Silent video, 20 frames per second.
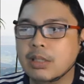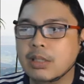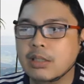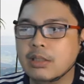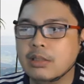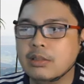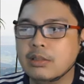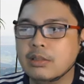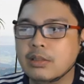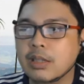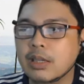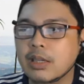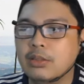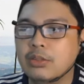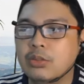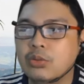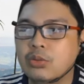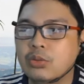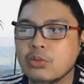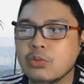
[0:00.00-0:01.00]
And
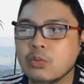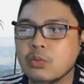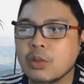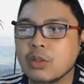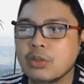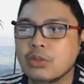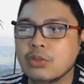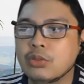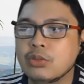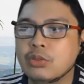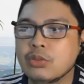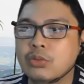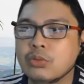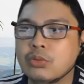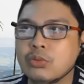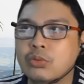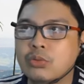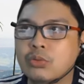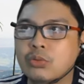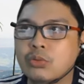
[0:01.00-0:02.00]
I don't want
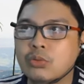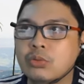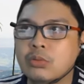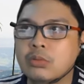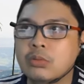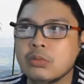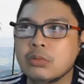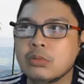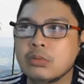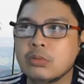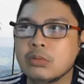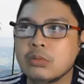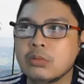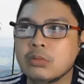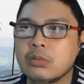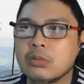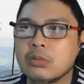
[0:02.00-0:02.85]
you to